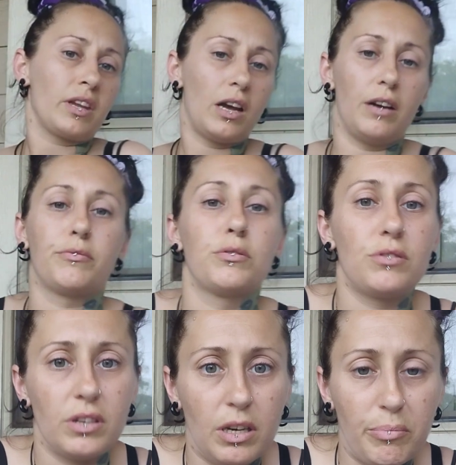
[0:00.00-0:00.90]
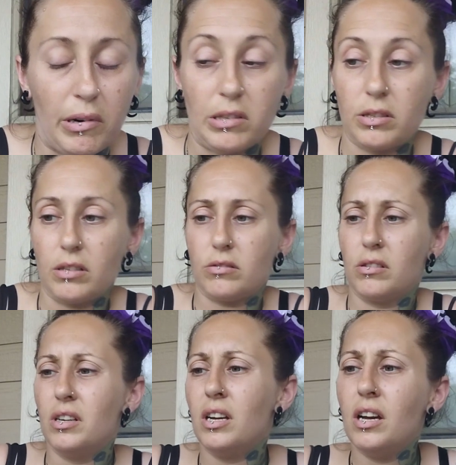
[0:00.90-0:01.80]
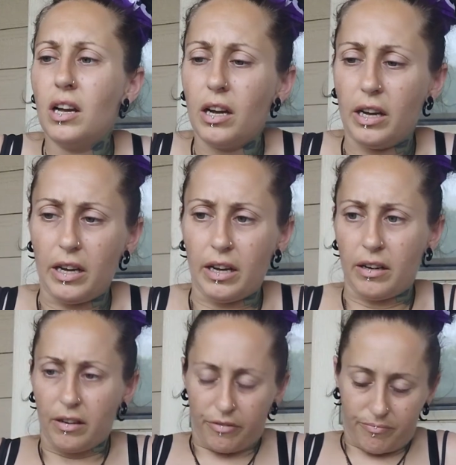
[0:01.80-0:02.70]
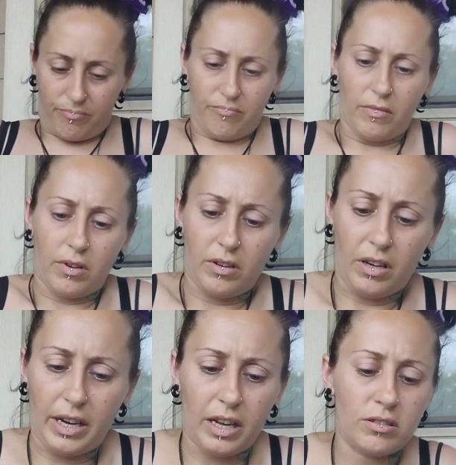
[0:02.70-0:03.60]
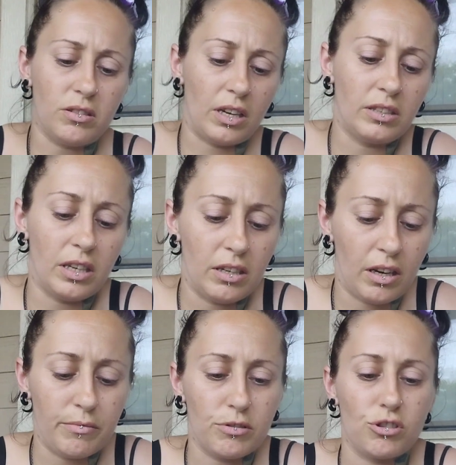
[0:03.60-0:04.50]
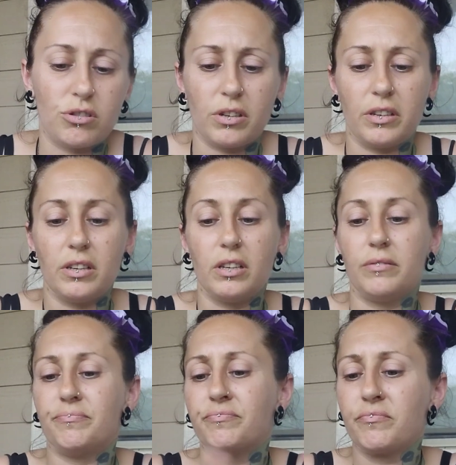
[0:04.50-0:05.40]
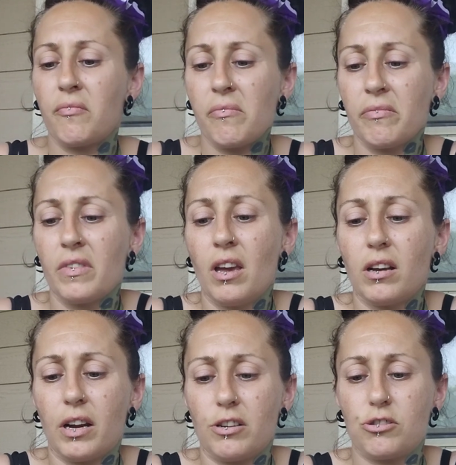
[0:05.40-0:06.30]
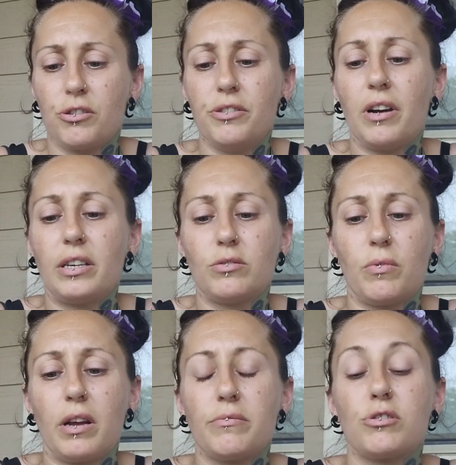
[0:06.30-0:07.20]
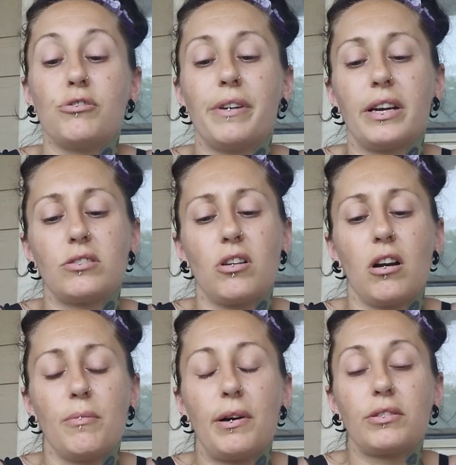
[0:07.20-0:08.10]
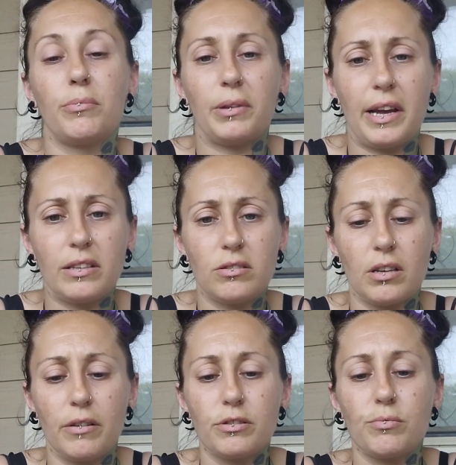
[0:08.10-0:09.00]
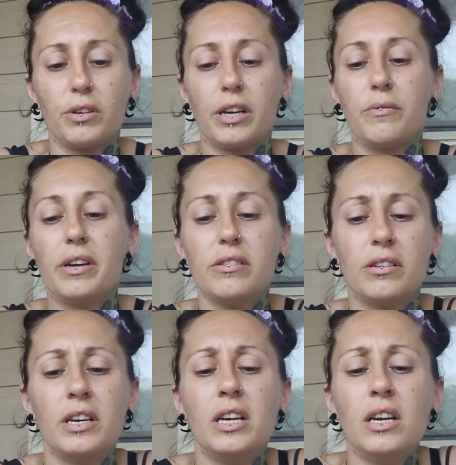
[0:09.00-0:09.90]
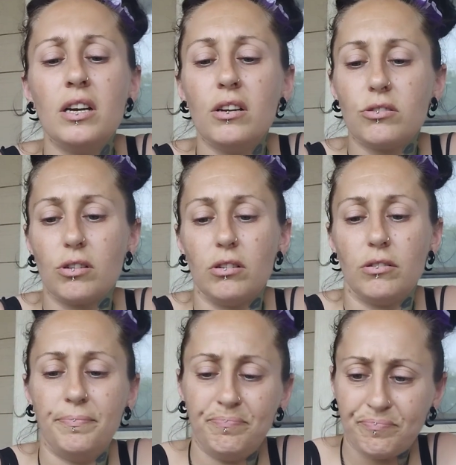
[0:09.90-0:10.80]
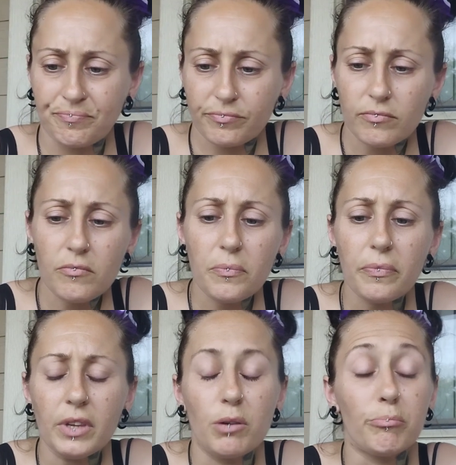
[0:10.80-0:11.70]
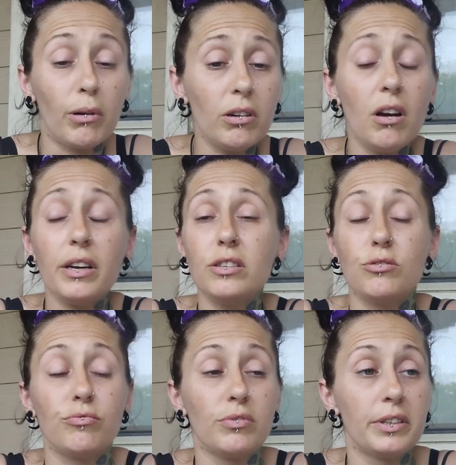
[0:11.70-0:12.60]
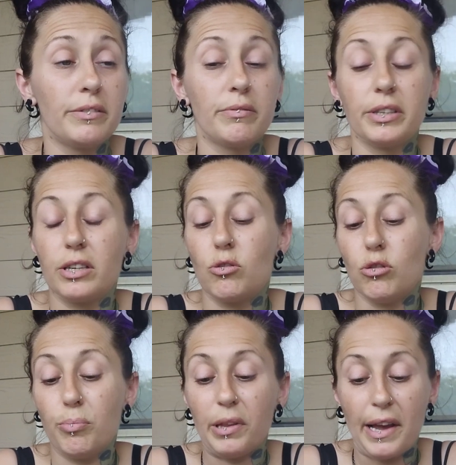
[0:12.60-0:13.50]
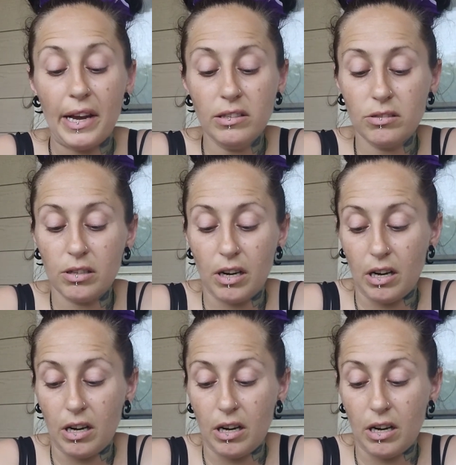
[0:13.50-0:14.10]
I have roots that need processed. And I had said that I was just gonna kind of show you guys what I was doing and talk about the plants that I was working with. So burdock is really, really cool plant.